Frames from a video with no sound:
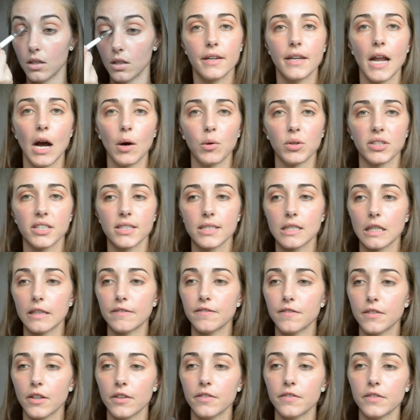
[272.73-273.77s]
Now with the same
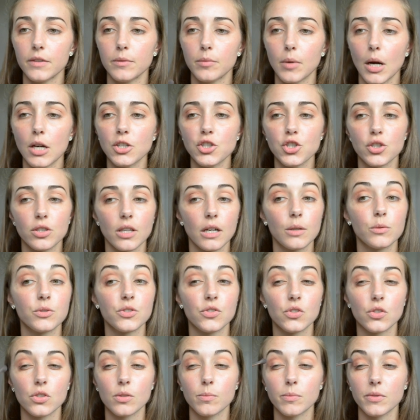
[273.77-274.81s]
fluffy brush that I
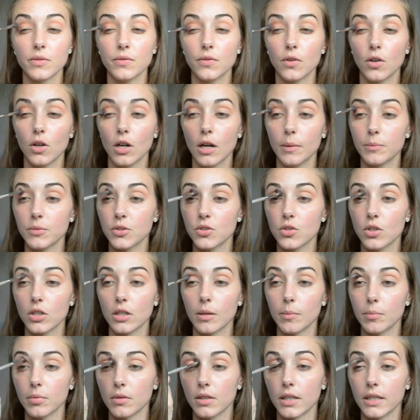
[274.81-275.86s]
was using before, I'm just
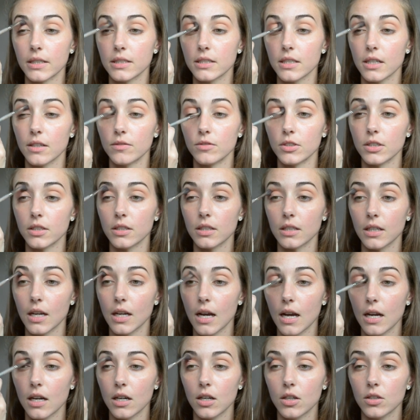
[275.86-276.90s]
gonna blend everything
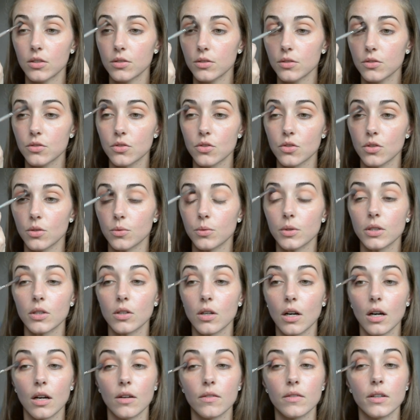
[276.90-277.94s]
out so we
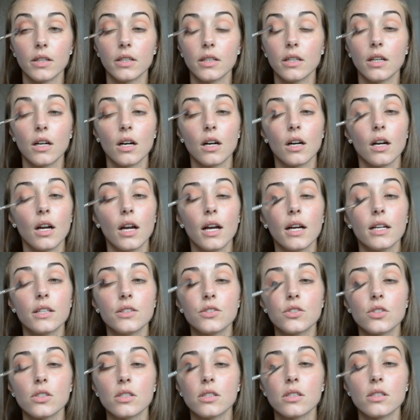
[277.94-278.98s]
don't have any hard
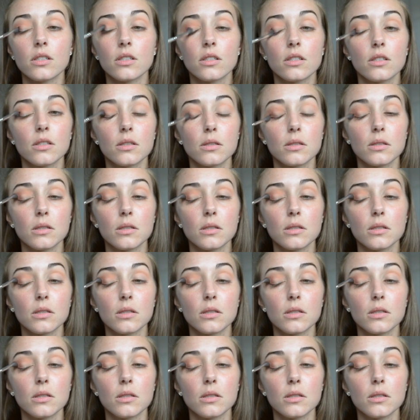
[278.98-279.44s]
edges.